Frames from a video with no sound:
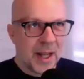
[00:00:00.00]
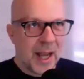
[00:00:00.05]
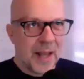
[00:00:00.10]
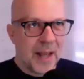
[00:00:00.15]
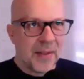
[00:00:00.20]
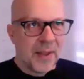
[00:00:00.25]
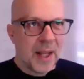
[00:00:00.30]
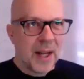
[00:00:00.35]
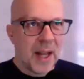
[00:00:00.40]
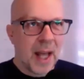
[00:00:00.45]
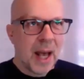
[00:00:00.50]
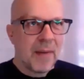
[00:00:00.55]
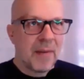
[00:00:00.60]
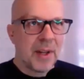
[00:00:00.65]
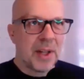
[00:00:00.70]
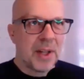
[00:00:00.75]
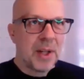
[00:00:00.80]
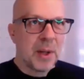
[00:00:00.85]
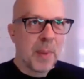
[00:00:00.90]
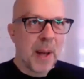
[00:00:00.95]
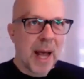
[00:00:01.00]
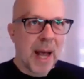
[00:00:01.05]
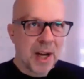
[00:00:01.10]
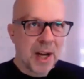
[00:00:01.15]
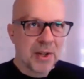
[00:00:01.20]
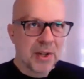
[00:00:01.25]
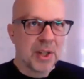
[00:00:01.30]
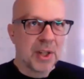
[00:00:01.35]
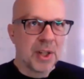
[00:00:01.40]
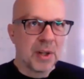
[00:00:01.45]
And then having your
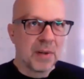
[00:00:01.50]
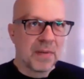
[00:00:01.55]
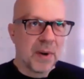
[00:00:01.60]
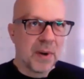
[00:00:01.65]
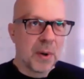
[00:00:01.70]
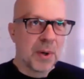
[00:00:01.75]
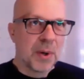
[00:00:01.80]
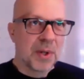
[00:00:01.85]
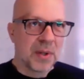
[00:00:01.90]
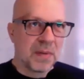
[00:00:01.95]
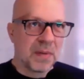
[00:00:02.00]
passion, your focus,